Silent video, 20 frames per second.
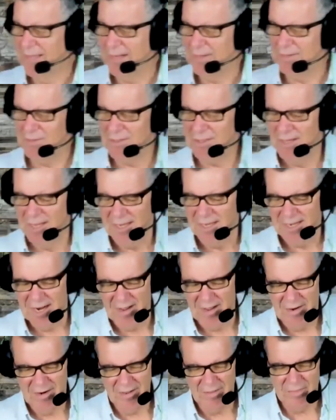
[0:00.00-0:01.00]
that's, and
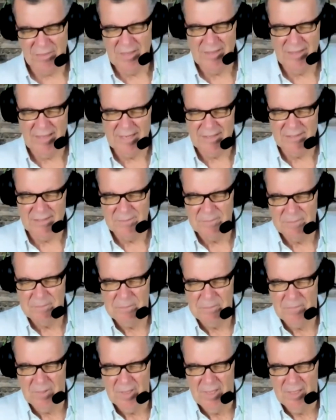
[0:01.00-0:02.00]
I think that's
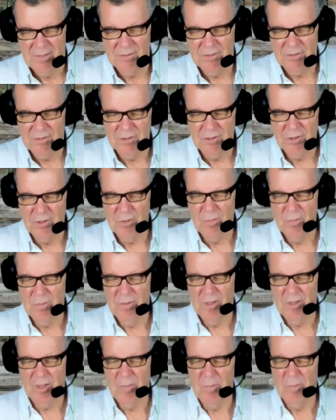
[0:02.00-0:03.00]
to do with
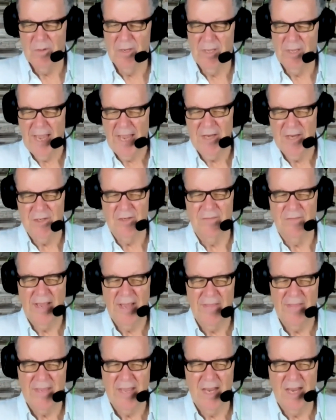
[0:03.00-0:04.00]
the communication of
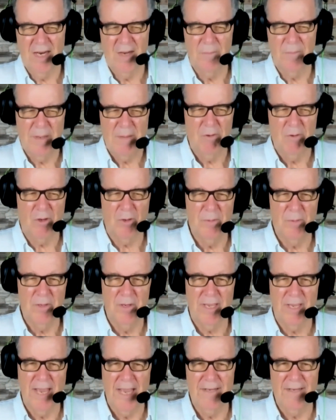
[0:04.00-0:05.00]
how the younger people
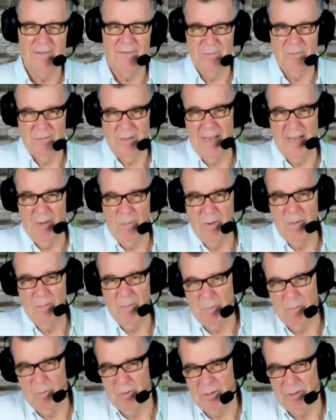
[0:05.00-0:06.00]
communicate to how we
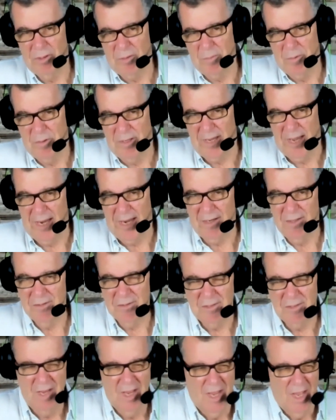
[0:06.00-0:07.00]
were brought to communicate.
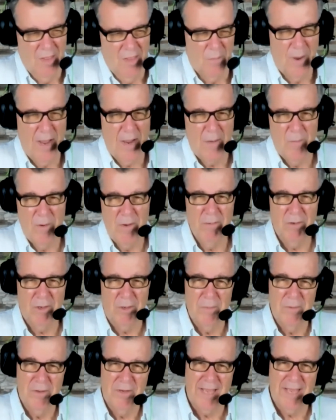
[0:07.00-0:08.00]
Because the way we were
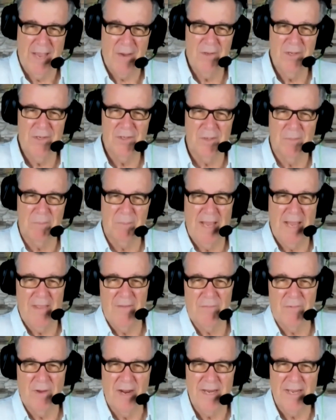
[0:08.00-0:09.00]
communicate, we used to play in
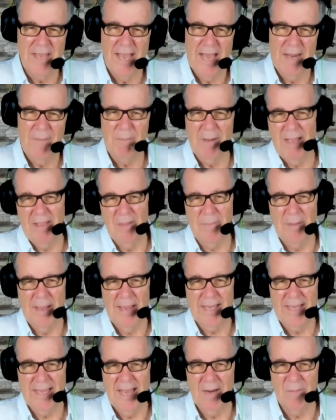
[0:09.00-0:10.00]
the front yard, play in the
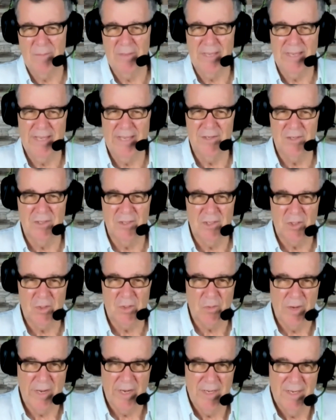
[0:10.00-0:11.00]
backyard with the kids in the
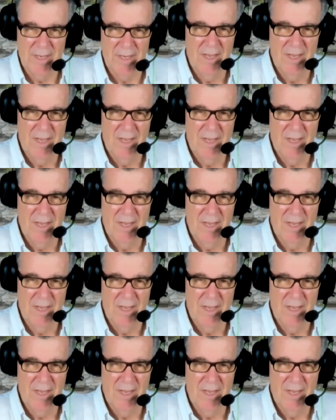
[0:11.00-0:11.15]
street,